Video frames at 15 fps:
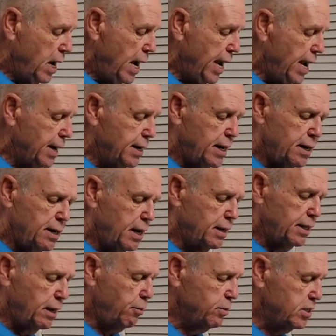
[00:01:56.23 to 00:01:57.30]
And in, I
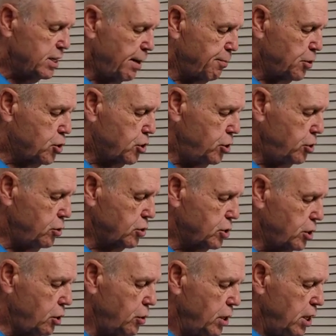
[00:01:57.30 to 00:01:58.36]
think it was number 2 or
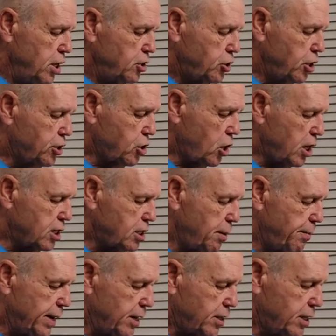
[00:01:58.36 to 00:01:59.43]
so, she talks
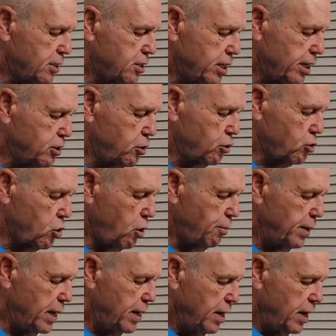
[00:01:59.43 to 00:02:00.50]
about this
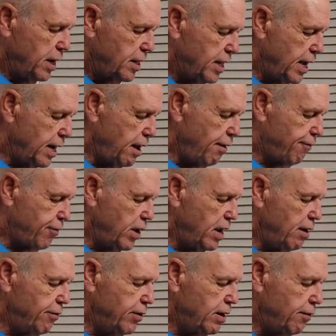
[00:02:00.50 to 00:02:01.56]
THIXOTROPY, that
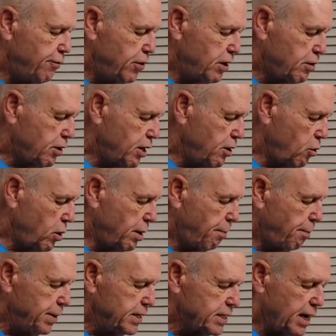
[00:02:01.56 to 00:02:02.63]
even if you sit on a piece